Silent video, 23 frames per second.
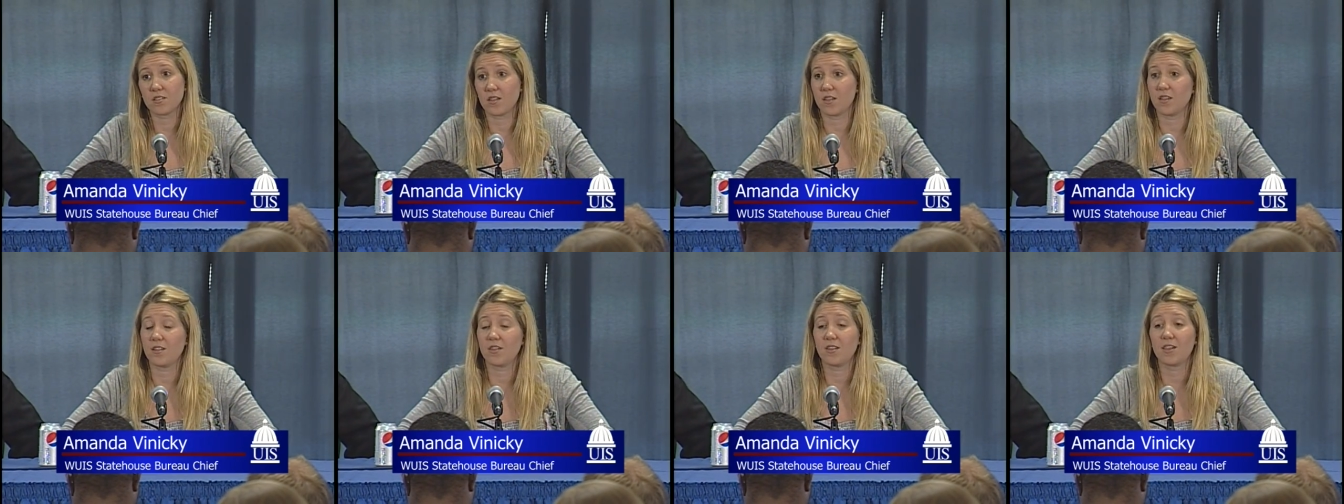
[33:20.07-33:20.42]

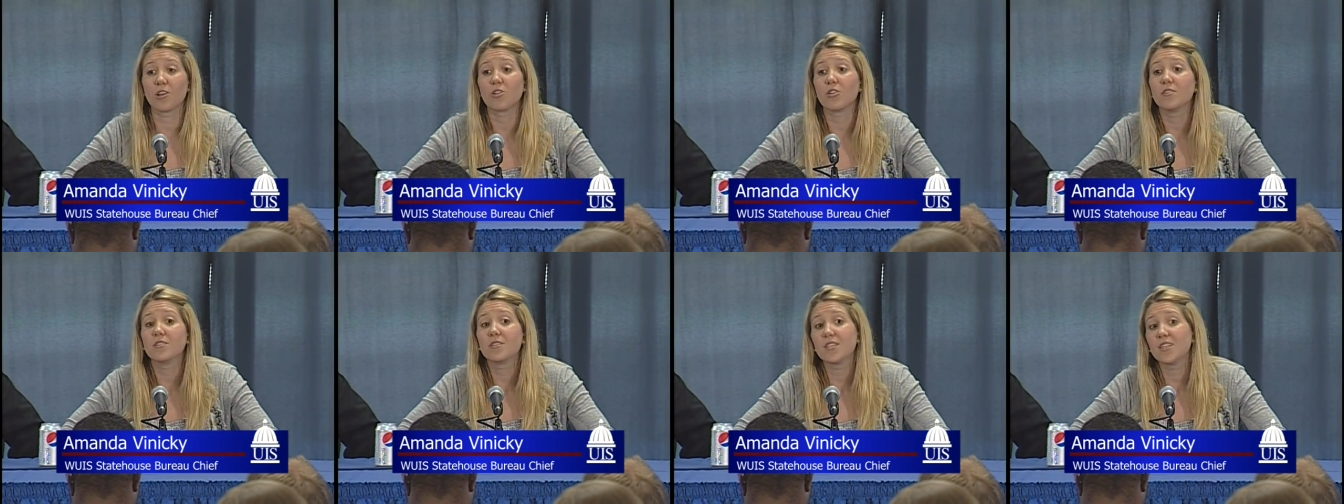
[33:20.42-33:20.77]
I
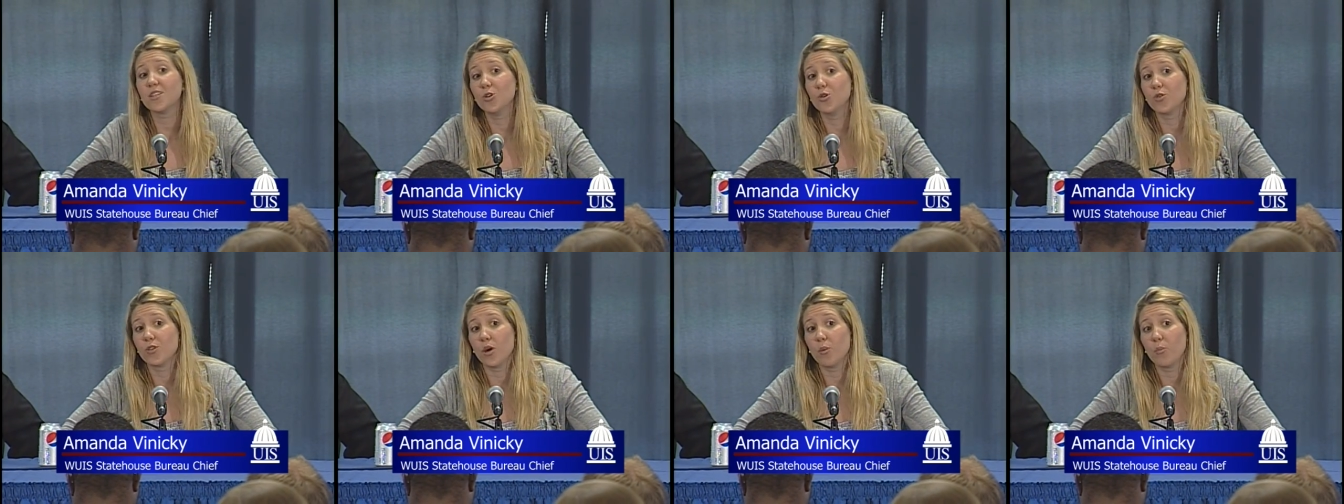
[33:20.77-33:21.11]
guarantee
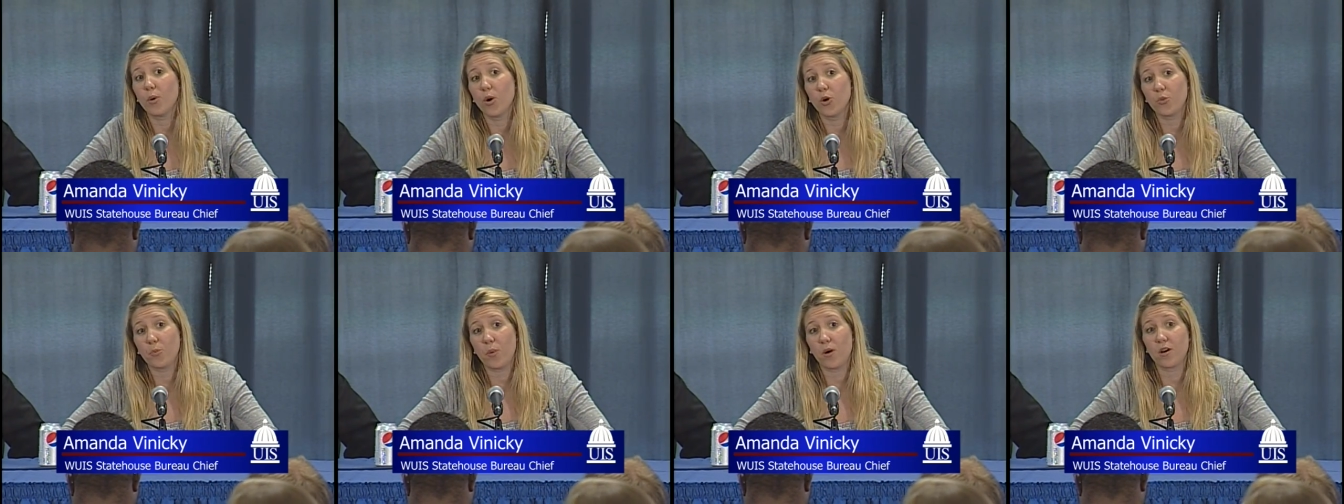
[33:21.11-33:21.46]
you that
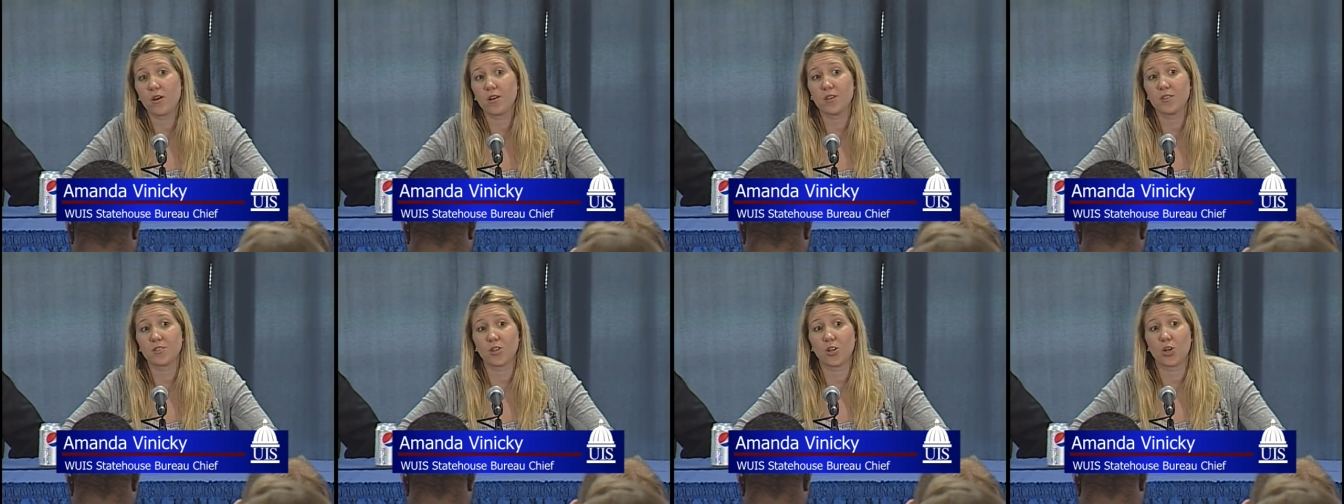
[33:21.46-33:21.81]
both
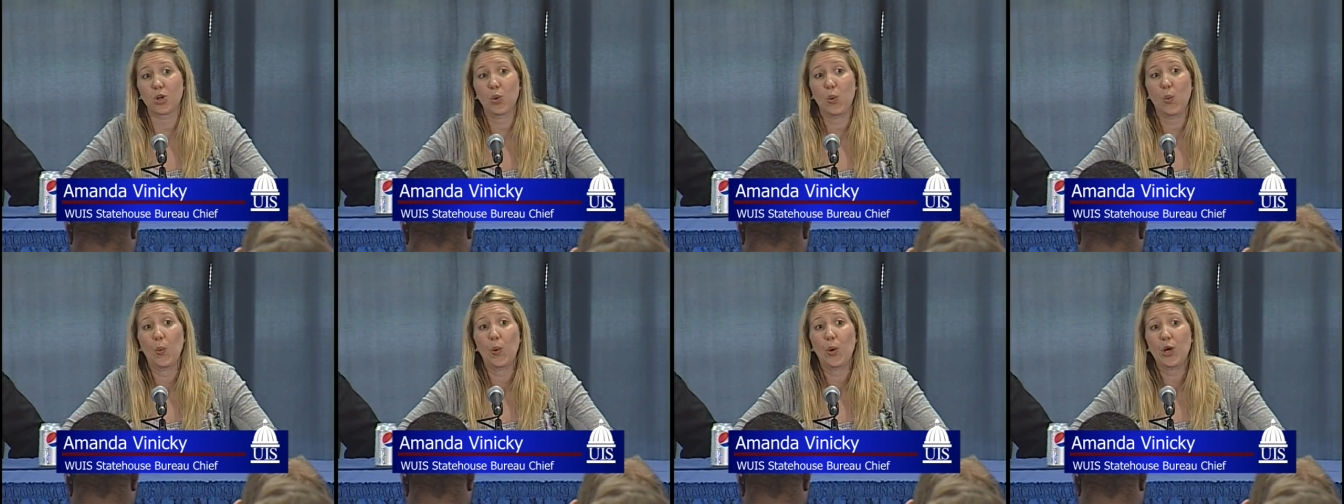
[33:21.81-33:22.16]
parties are
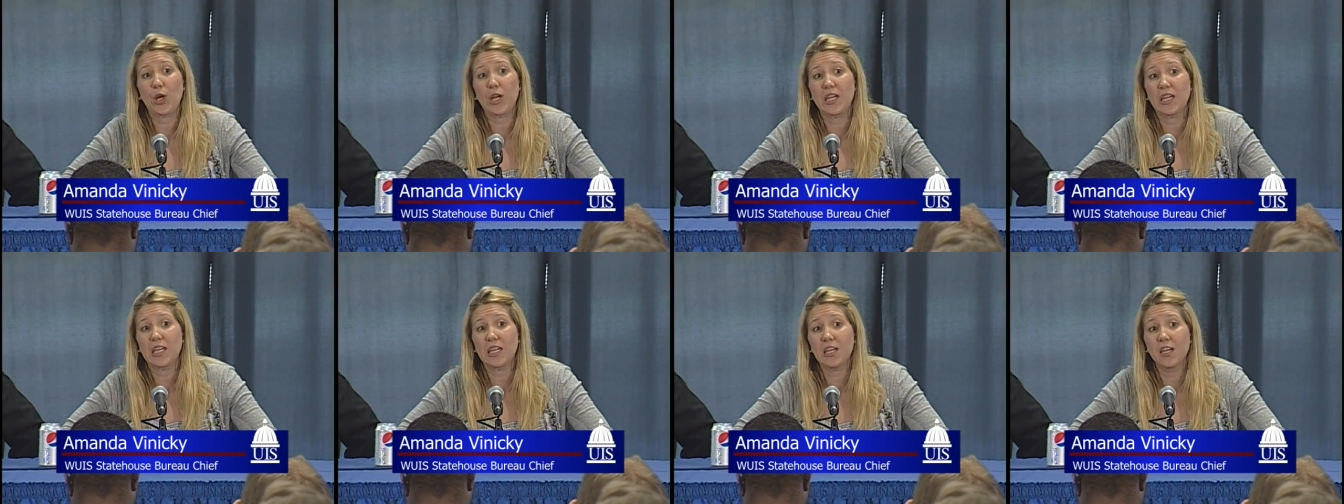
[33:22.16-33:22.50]

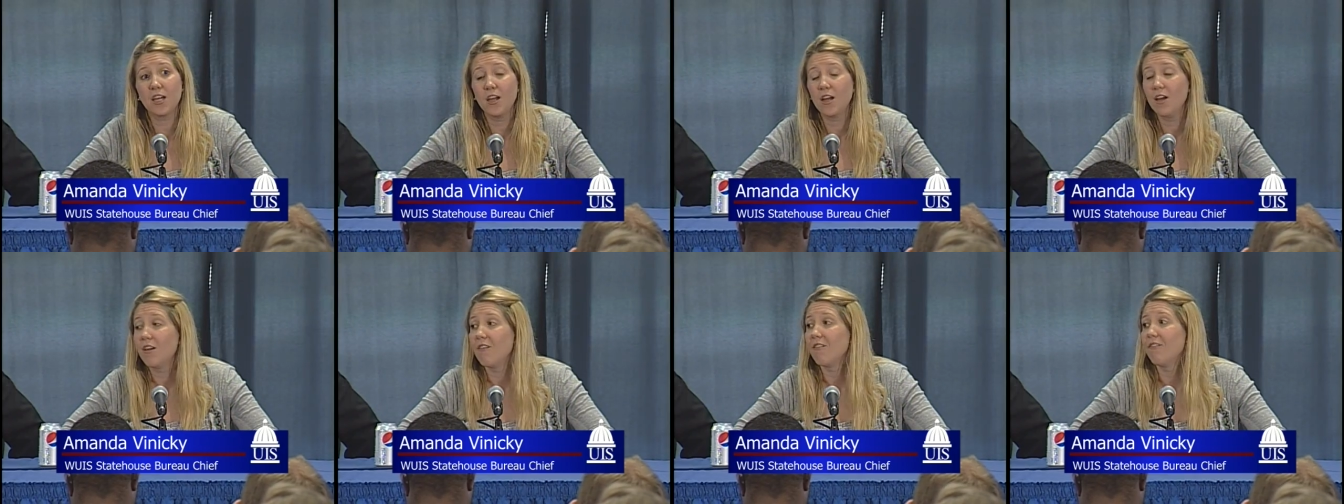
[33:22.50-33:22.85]
working
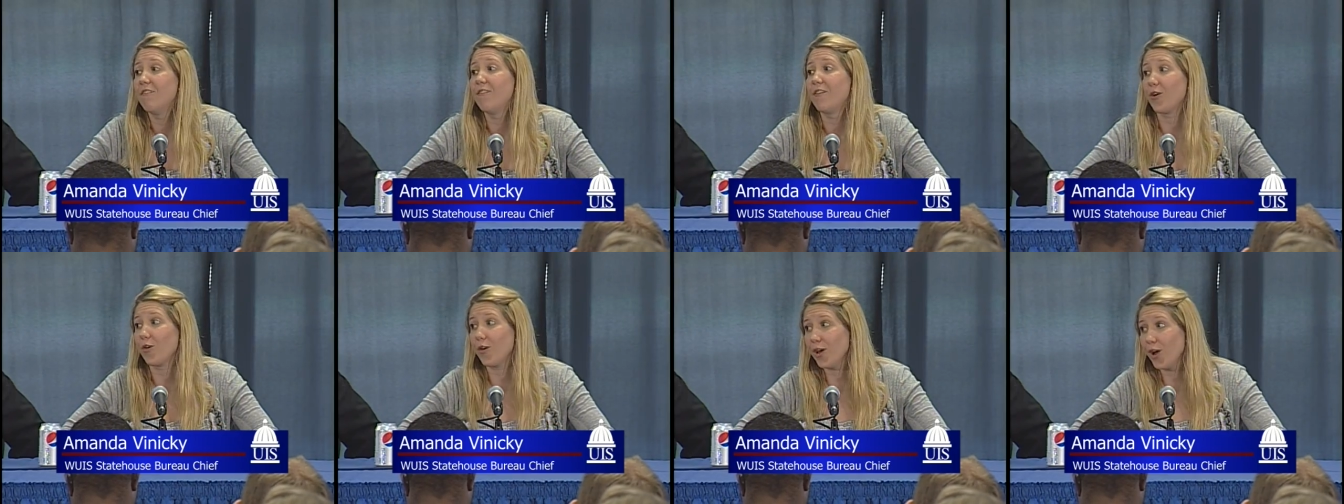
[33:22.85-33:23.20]

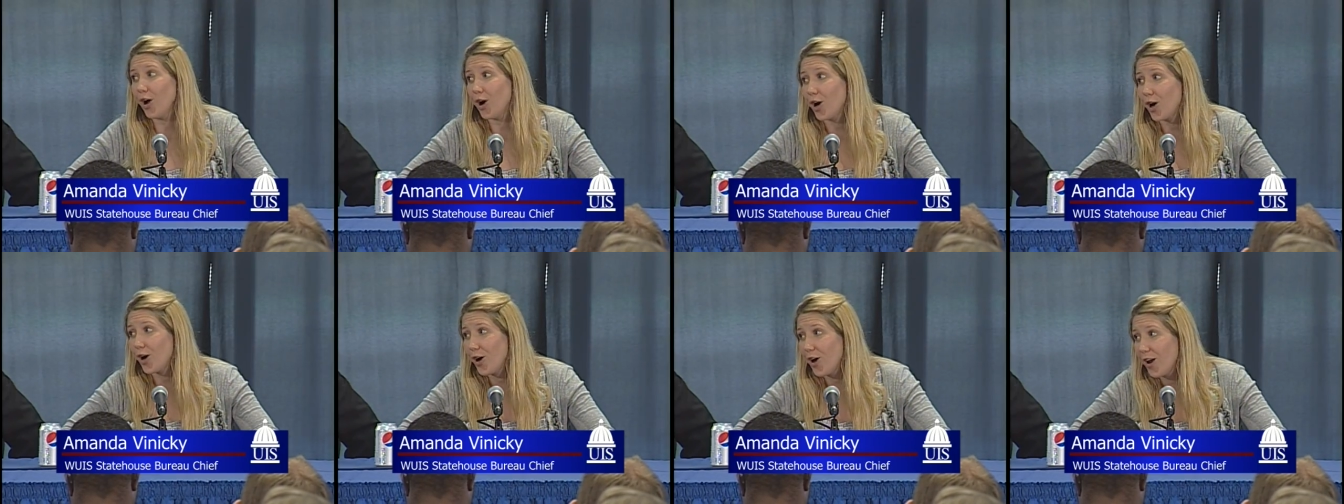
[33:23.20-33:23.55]
very
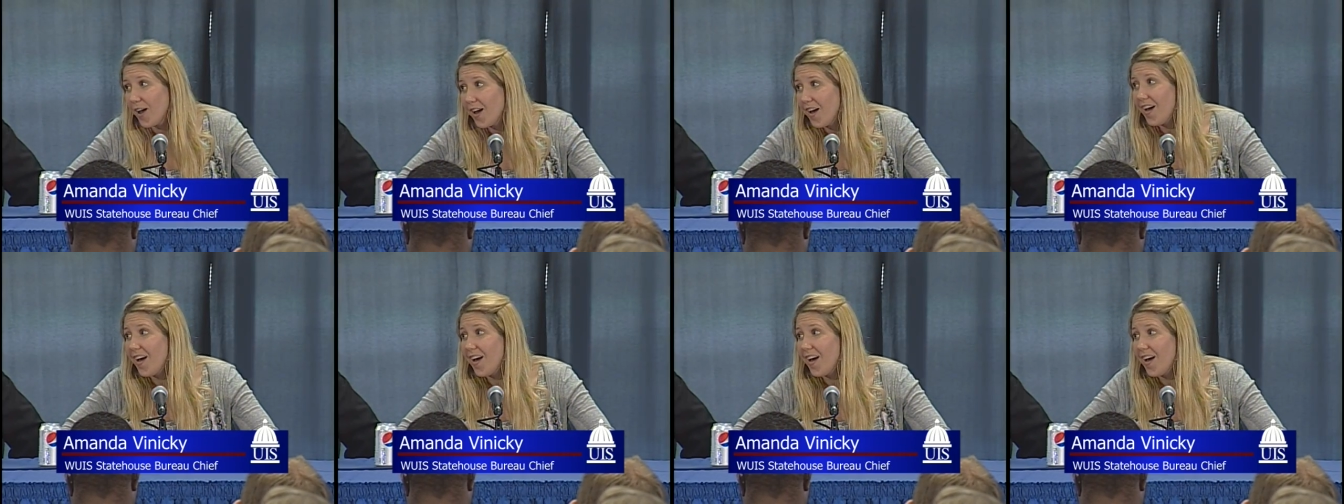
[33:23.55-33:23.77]
hard,